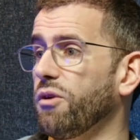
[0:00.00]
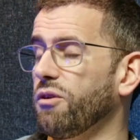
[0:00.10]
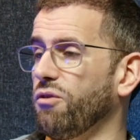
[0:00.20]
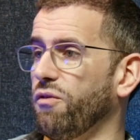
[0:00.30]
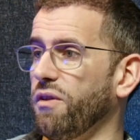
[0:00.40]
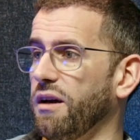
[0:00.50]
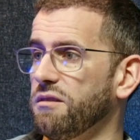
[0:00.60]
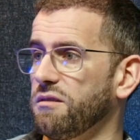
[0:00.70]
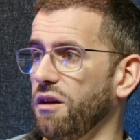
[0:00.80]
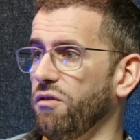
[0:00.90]
We could offer that
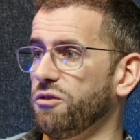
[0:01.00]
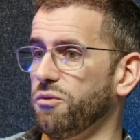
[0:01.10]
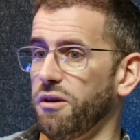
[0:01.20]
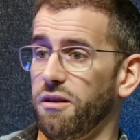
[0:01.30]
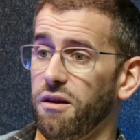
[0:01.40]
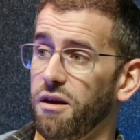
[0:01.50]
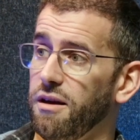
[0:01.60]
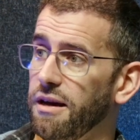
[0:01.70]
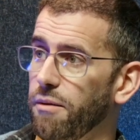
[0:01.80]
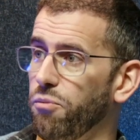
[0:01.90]
service. We could
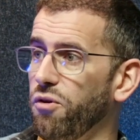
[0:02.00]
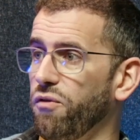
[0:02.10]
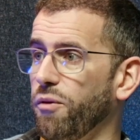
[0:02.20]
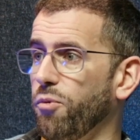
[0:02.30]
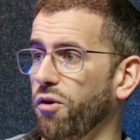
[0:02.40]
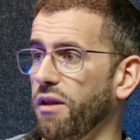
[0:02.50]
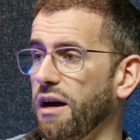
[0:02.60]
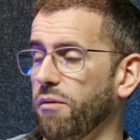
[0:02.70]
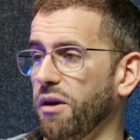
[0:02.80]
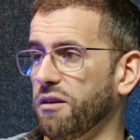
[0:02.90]
improve upon
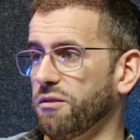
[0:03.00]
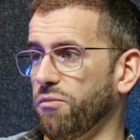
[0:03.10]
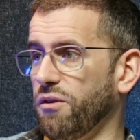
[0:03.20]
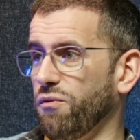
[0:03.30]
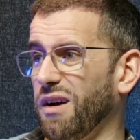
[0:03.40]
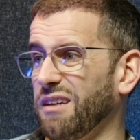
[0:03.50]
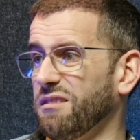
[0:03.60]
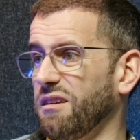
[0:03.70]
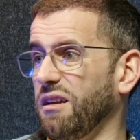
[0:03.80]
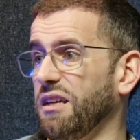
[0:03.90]
that and make something
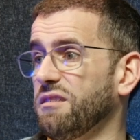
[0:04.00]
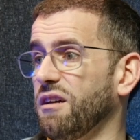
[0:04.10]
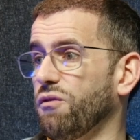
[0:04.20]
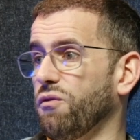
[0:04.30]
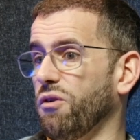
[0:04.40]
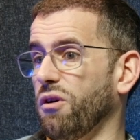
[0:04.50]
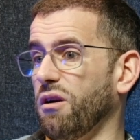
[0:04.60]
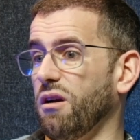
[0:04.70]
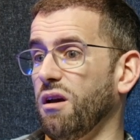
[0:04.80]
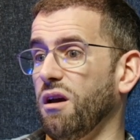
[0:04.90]
faster and easier for